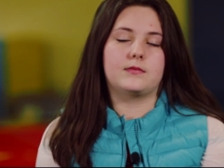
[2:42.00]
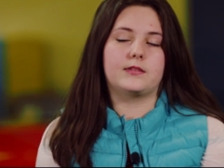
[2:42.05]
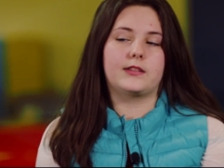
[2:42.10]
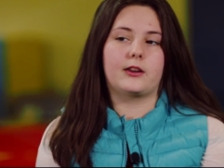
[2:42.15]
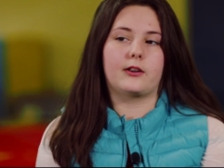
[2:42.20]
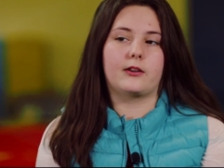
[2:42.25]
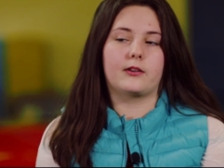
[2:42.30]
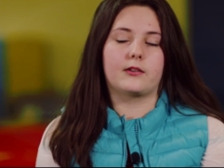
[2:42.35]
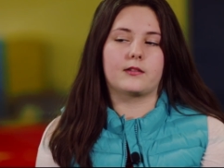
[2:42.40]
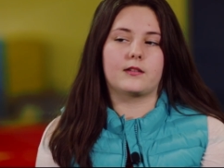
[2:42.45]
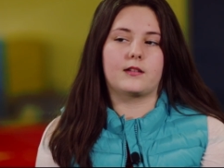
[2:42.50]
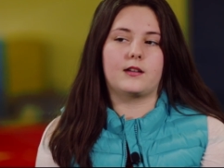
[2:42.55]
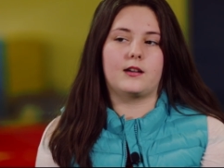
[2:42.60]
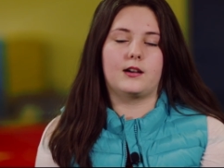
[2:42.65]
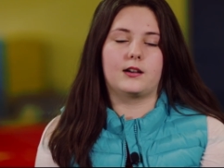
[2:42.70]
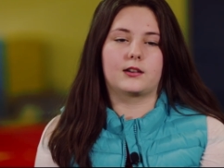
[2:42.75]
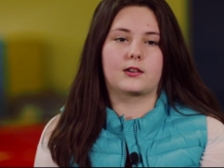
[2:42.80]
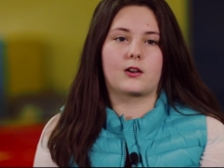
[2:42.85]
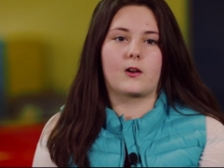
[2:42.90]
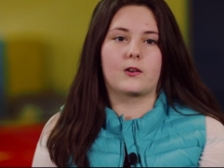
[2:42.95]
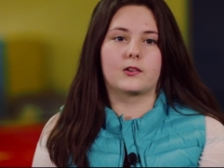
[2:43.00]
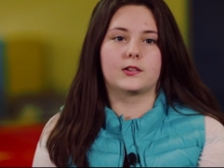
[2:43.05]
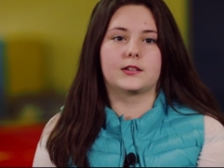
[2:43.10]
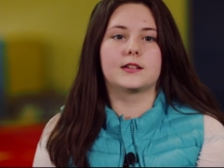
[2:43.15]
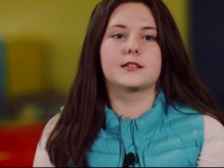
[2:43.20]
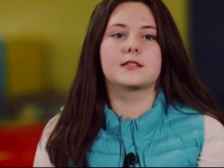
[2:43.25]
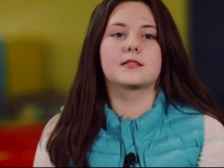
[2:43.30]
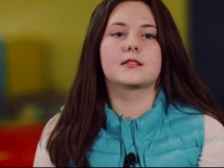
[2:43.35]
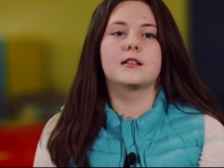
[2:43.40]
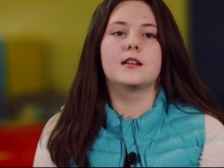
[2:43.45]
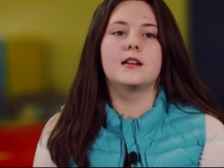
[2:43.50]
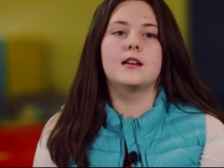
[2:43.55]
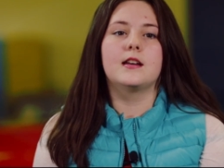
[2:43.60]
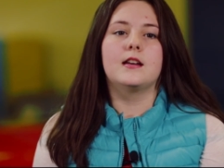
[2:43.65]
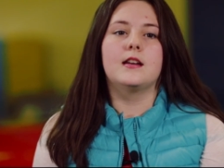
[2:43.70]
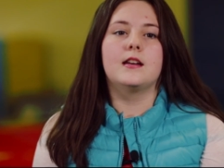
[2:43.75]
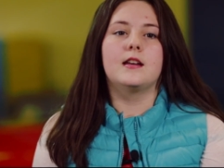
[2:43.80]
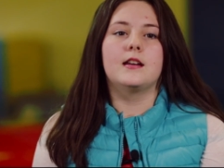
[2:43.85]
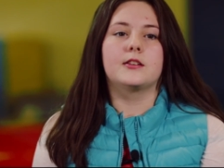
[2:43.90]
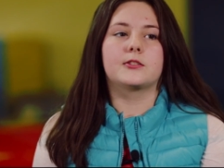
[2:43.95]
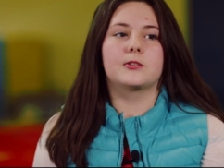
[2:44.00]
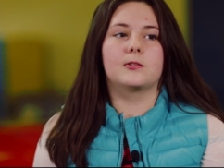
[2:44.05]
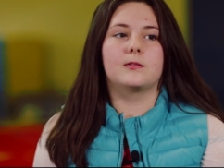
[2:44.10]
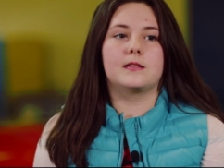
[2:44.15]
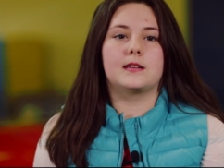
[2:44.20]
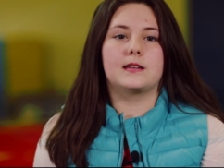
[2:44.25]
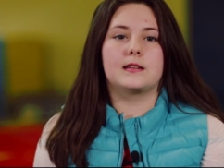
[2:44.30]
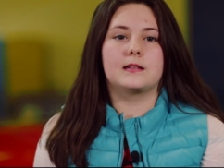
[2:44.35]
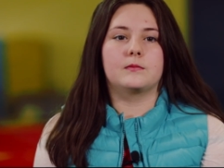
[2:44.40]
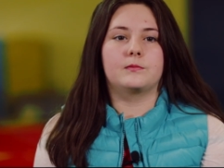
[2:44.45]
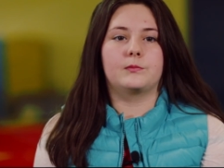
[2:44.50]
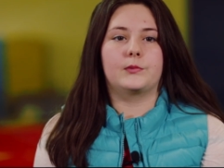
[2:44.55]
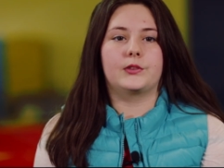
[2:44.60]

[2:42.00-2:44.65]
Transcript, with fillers: their uh, colonists. So then,